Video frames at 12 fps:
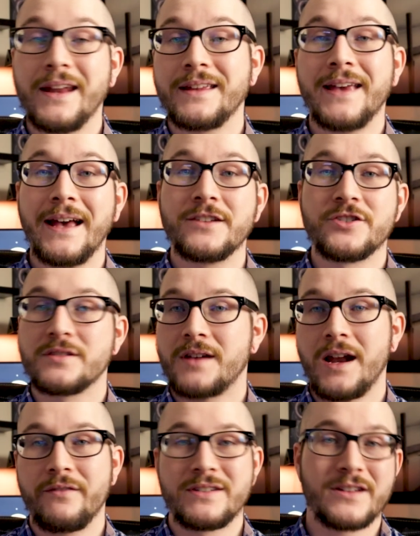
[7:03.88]
And again, just
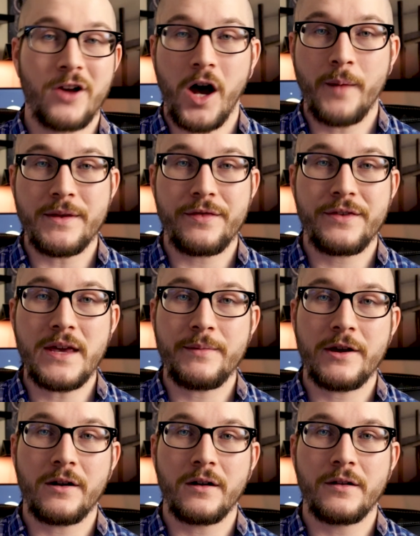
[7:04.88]
kind of as a common
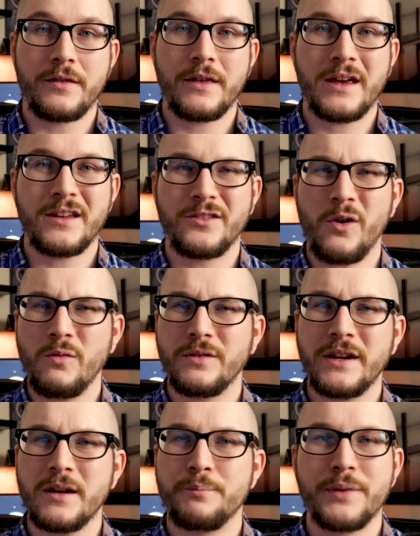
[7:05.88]
theme here, they
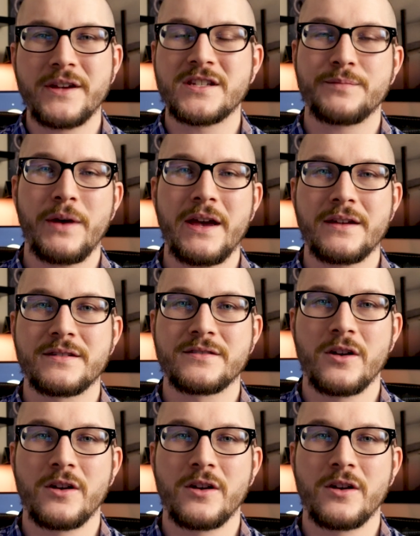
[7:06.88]
don't need a big space.